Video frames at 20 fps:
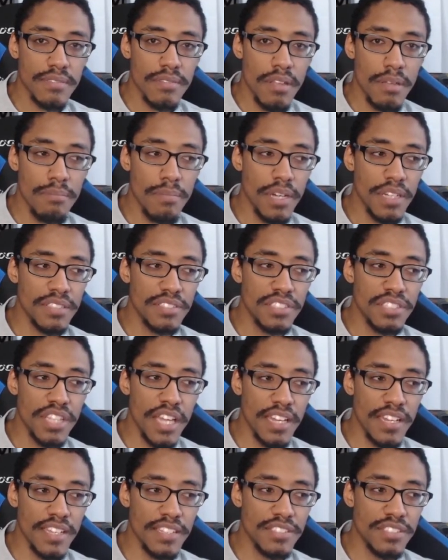But
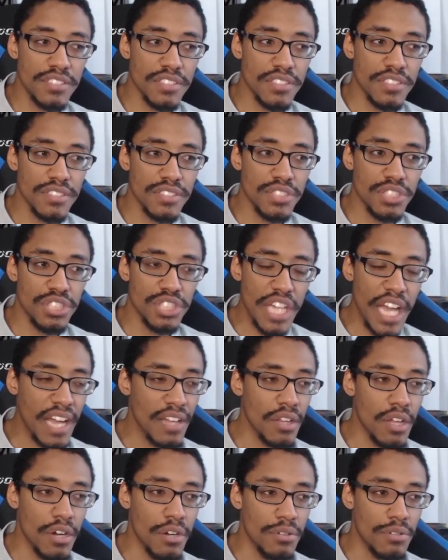instead, it's
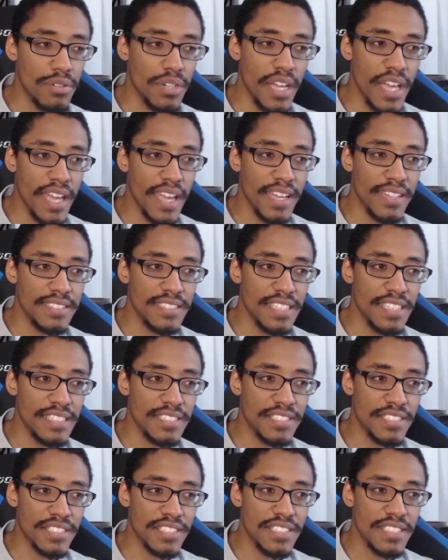shallow, and
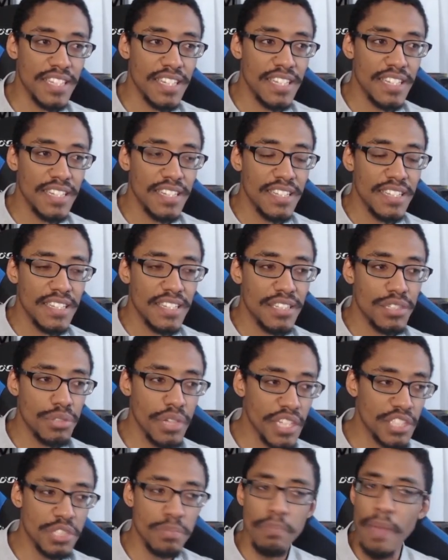it's
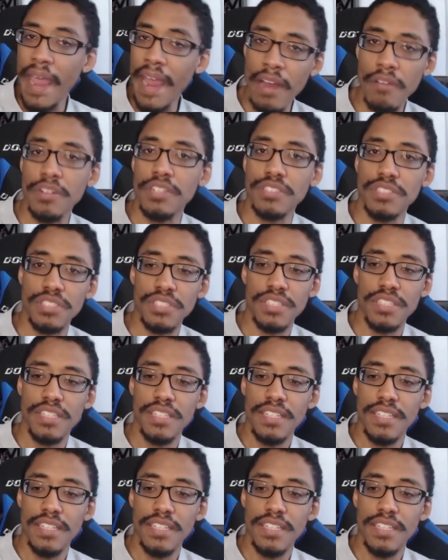transparent,